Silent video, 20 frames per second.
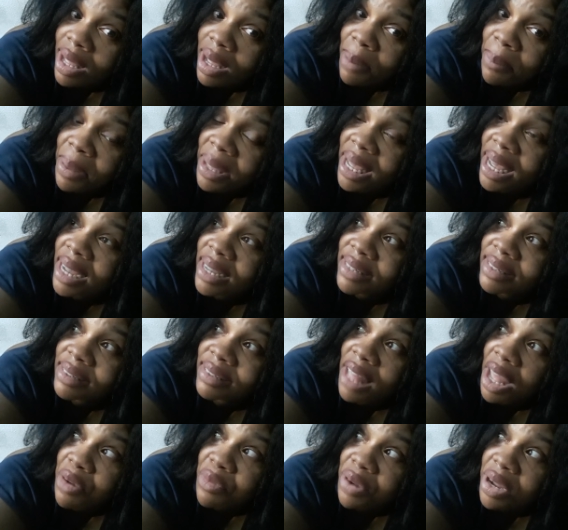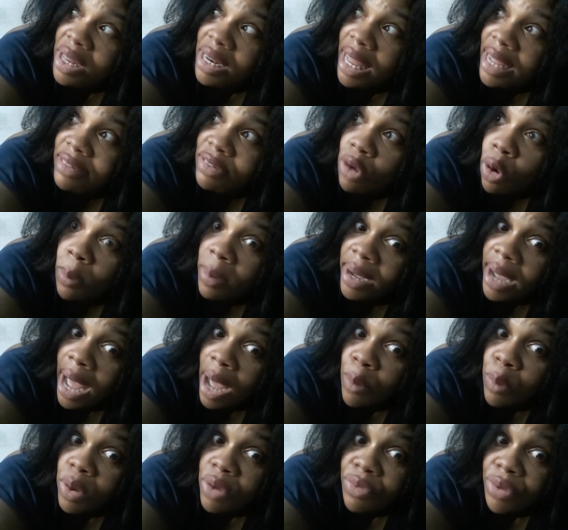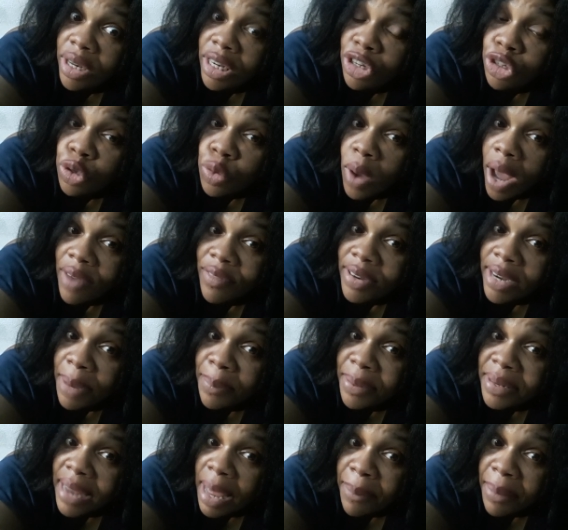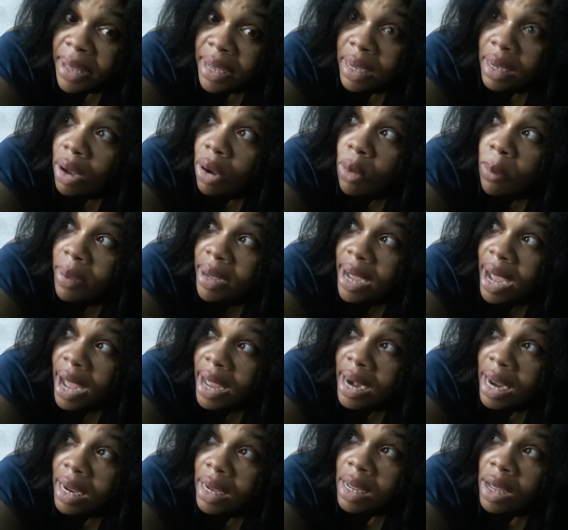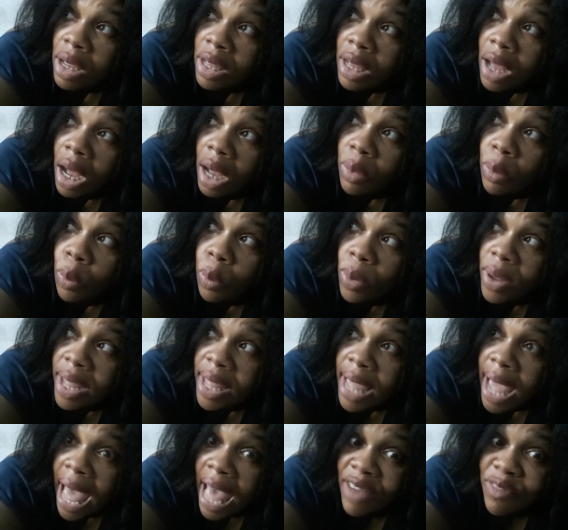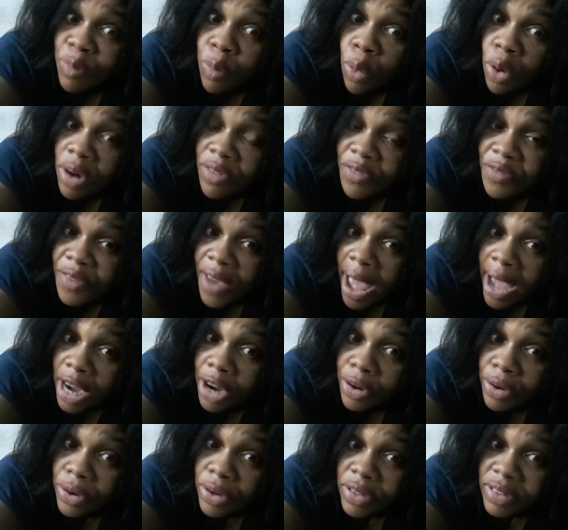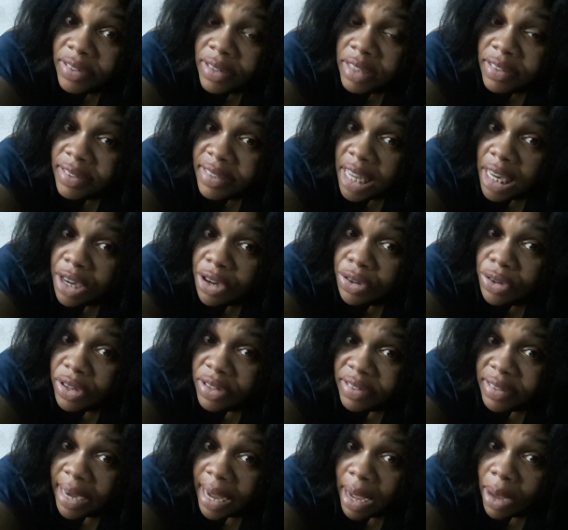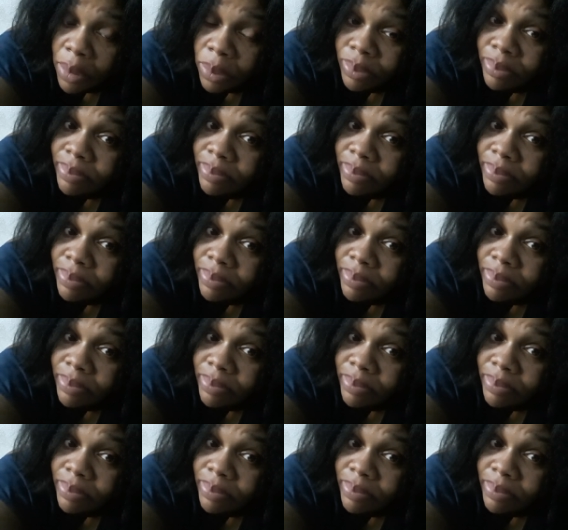because they realize, oh my God, we really do have an epidemic. Oh my God, we have more fat girls than skinny girls now.